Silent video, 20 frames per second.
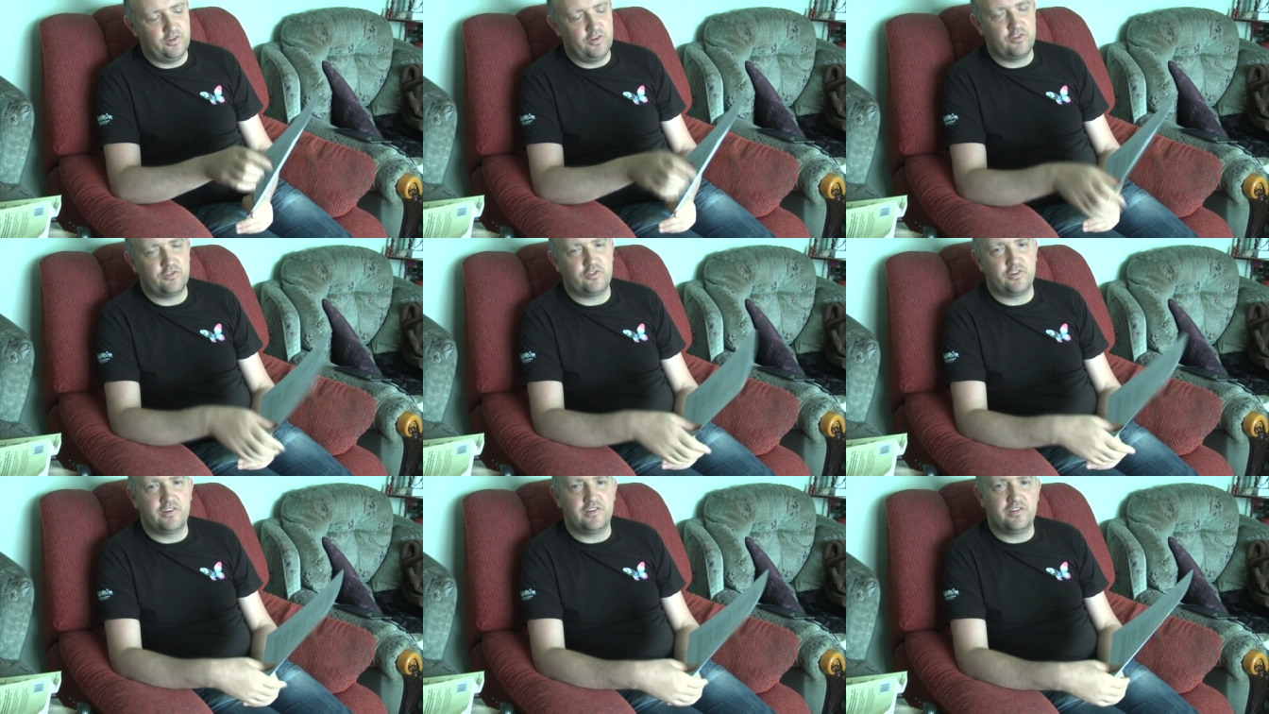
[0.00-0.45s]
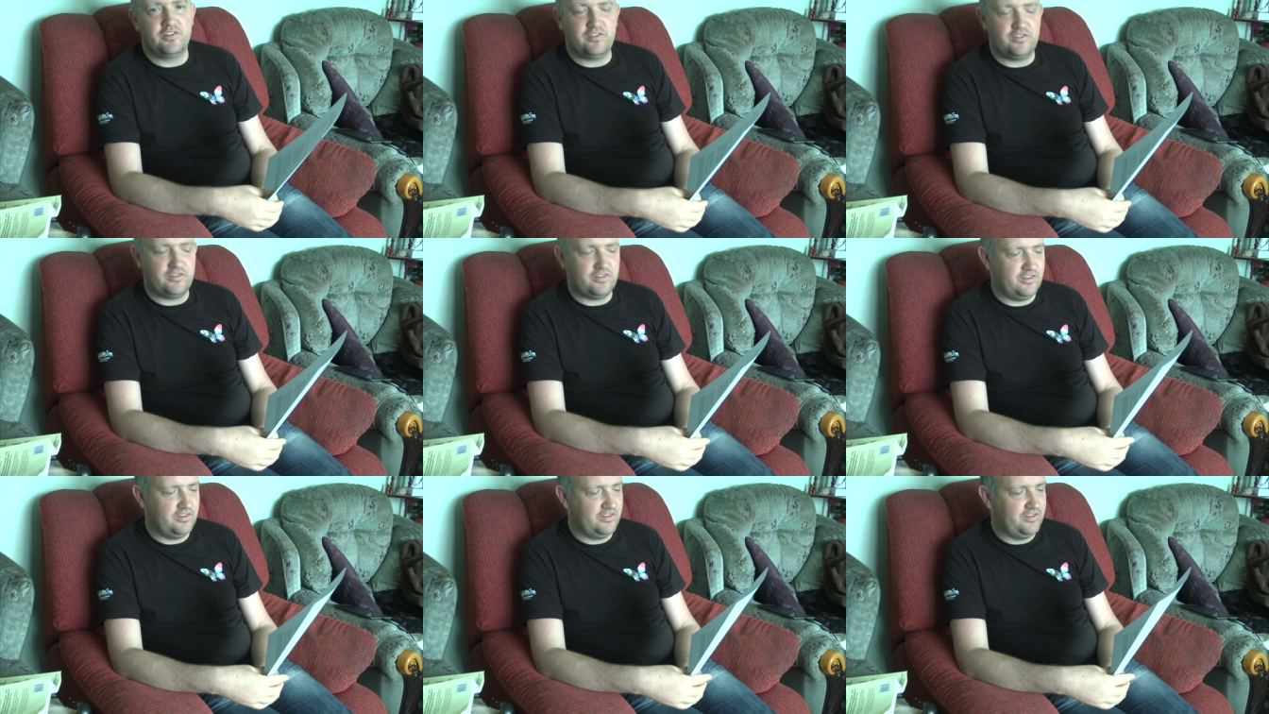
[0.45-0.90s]

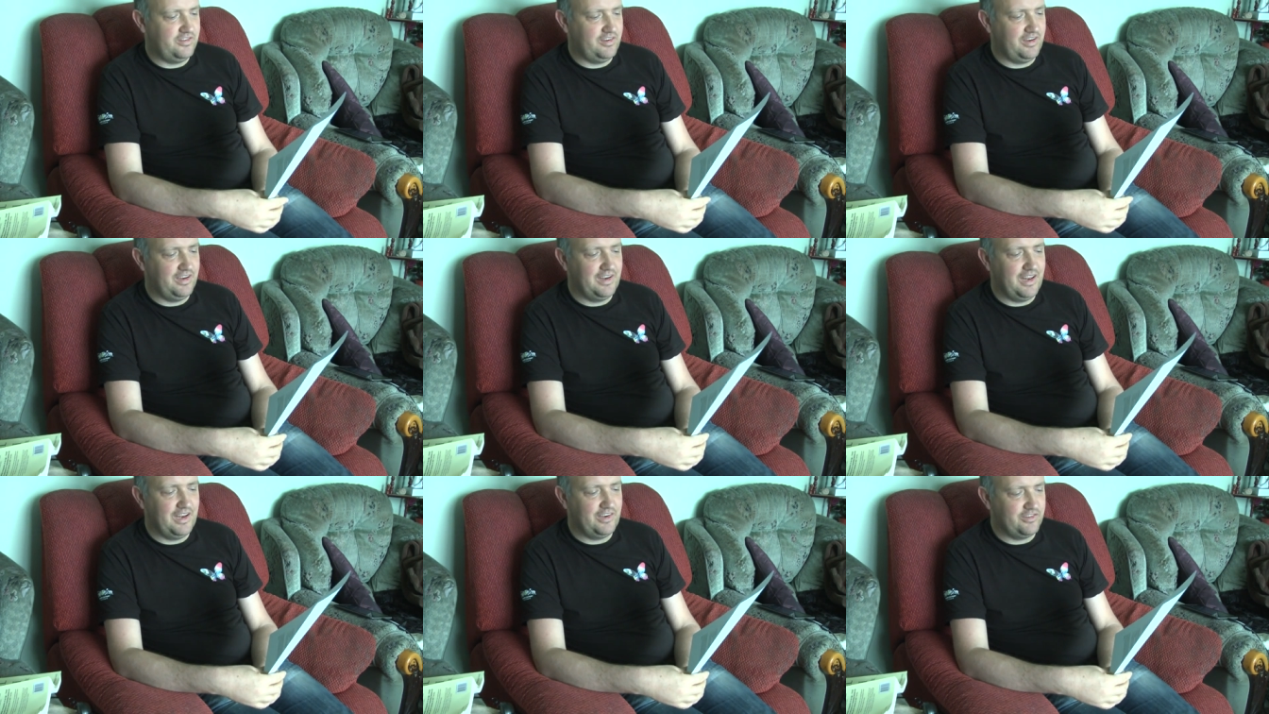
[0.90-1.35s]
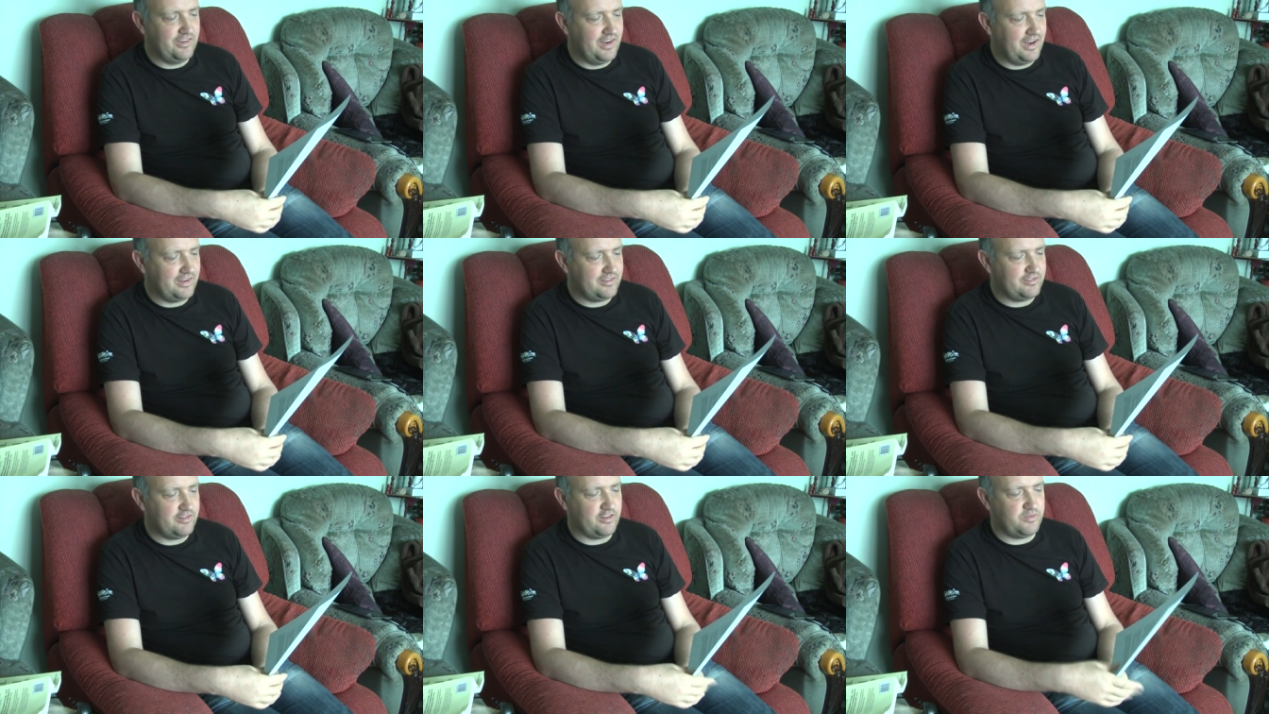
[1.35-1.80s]
nutrients, DNA,
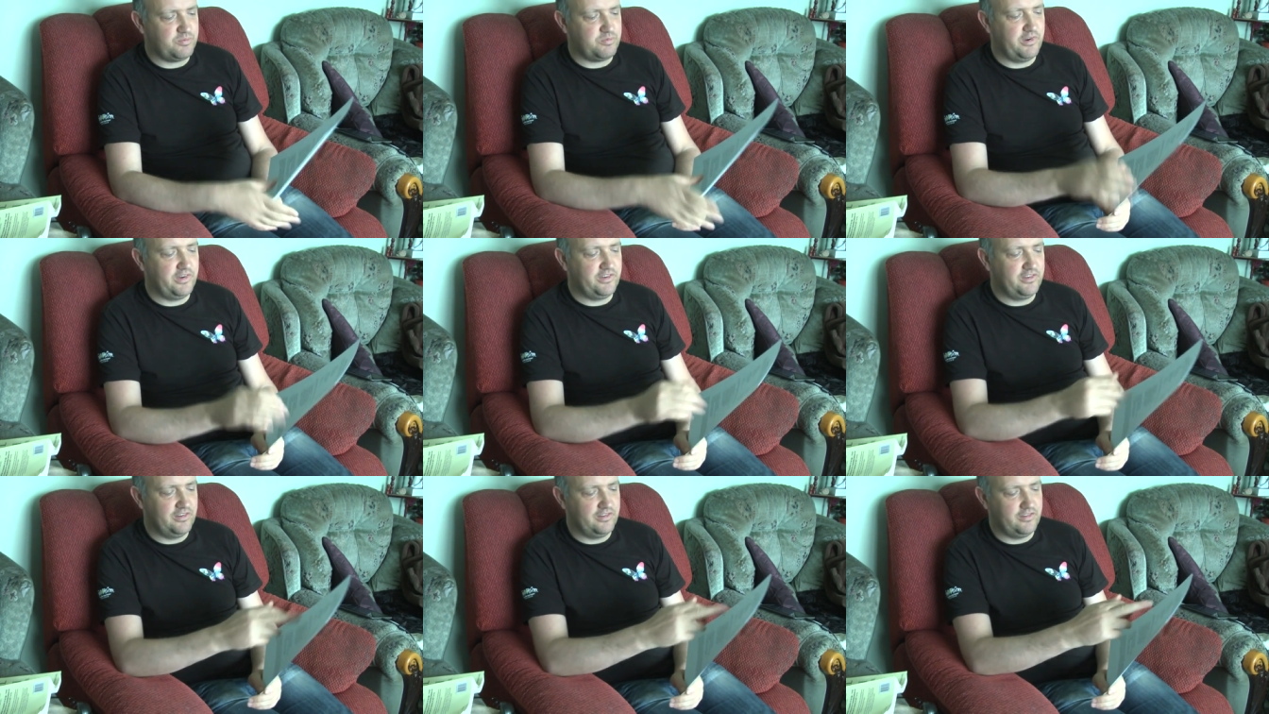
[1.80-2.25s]
genetics, respiration.